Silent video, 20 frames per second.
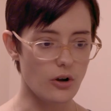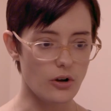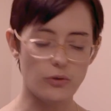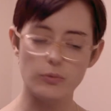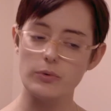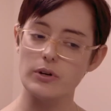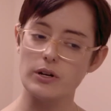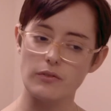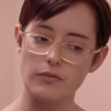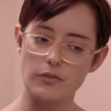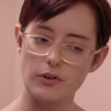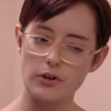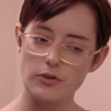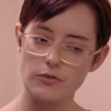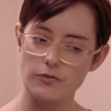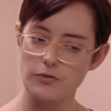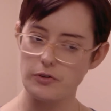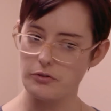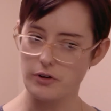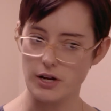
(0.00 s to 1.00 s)
or whenever
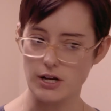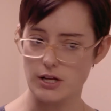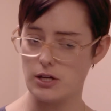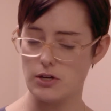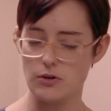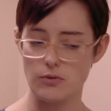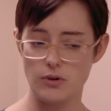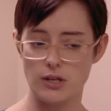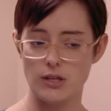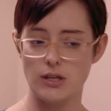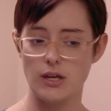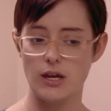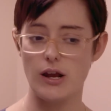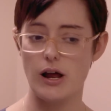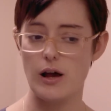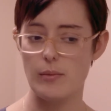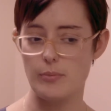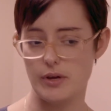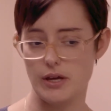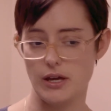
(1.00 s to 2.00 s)
you feel ready, you can
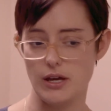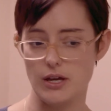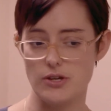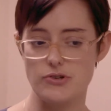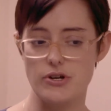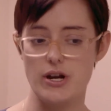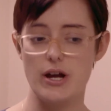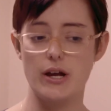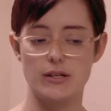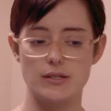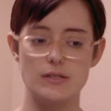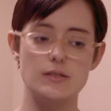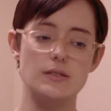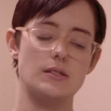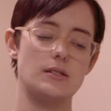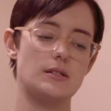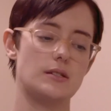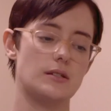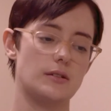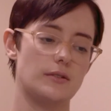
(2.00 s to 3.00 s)
get up and get
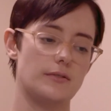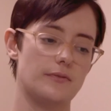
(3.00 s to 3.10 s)
dressed.